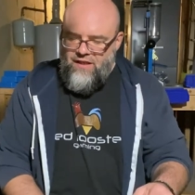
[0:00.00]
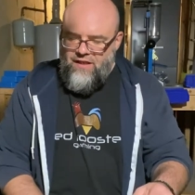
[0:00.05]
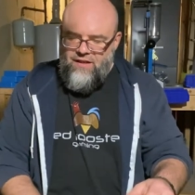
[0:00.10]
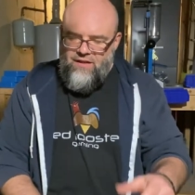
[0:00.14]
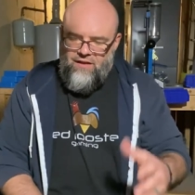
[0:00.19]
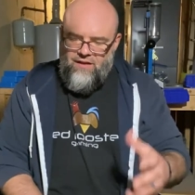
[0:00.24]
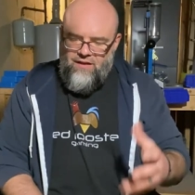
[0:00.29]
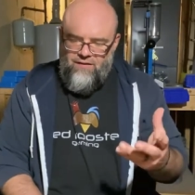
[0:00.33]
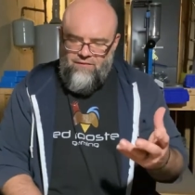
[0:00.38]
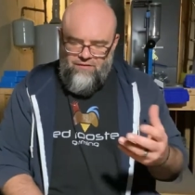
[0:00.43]

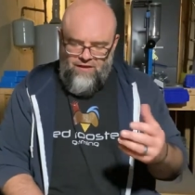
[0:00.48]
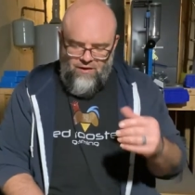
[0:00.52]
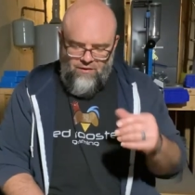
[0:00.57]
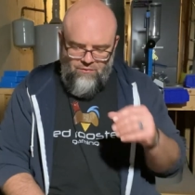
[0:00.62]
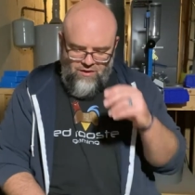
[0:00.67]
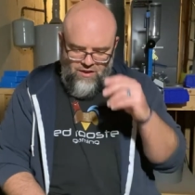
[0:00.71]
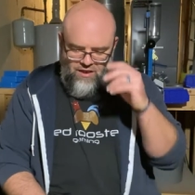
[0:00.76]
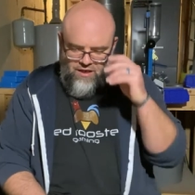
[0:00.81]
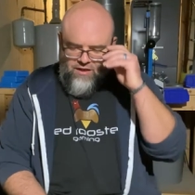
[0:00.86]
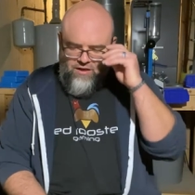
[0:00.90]
and if they
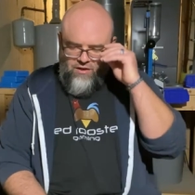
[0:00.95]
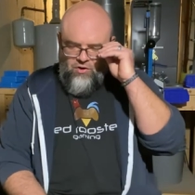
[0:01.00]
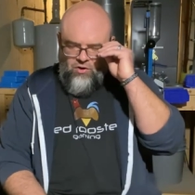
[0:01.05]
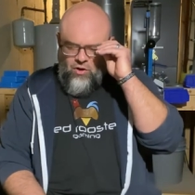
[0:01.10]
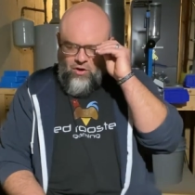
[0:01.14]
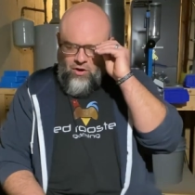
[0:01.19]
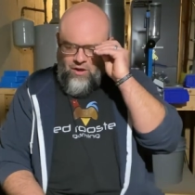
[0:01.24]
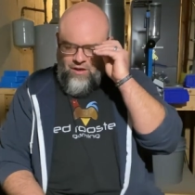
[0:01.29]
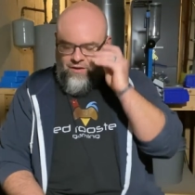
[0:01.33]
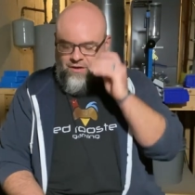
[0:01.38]
would get
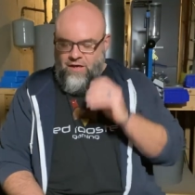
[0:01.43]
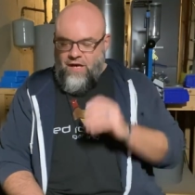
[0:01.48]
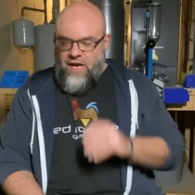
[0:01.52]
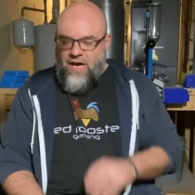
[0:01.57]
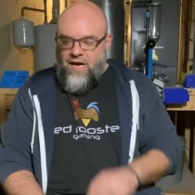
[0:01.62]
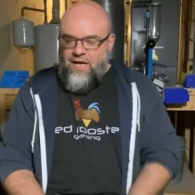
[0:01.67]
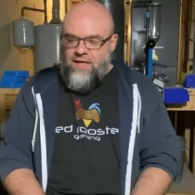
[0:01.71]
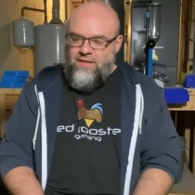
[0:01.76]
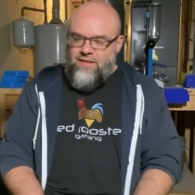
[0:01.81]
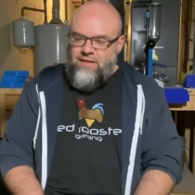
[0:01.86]
caught or
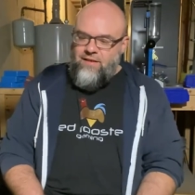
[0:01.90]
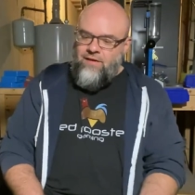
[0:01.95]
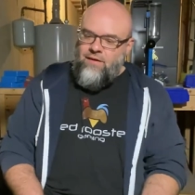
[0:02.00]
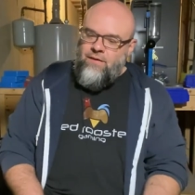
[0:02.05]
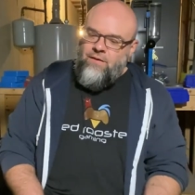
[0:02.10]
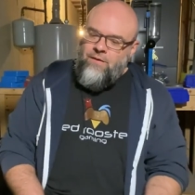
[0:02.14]
not.